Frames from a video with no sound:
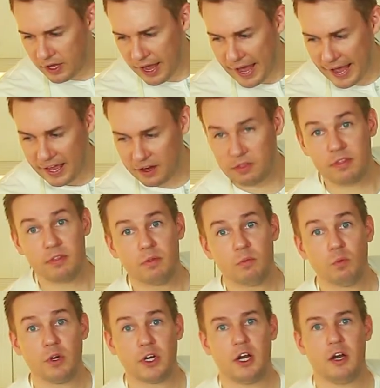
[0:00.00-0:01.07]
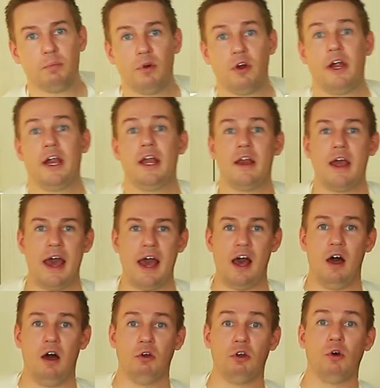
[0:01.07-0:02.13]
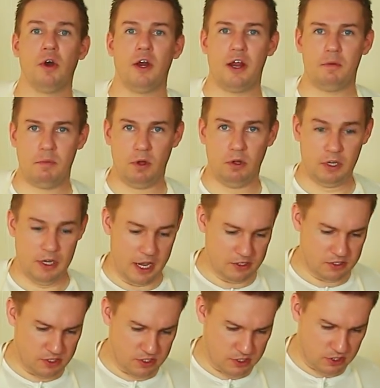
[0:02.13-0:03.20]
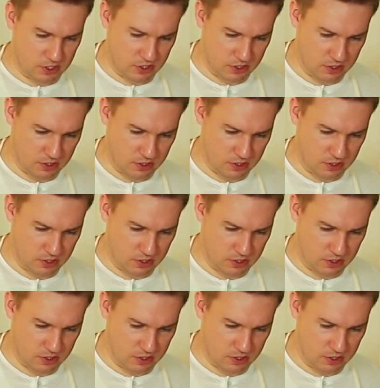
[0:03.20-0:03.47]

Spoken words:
And we're gonna pour in our coconut milk next.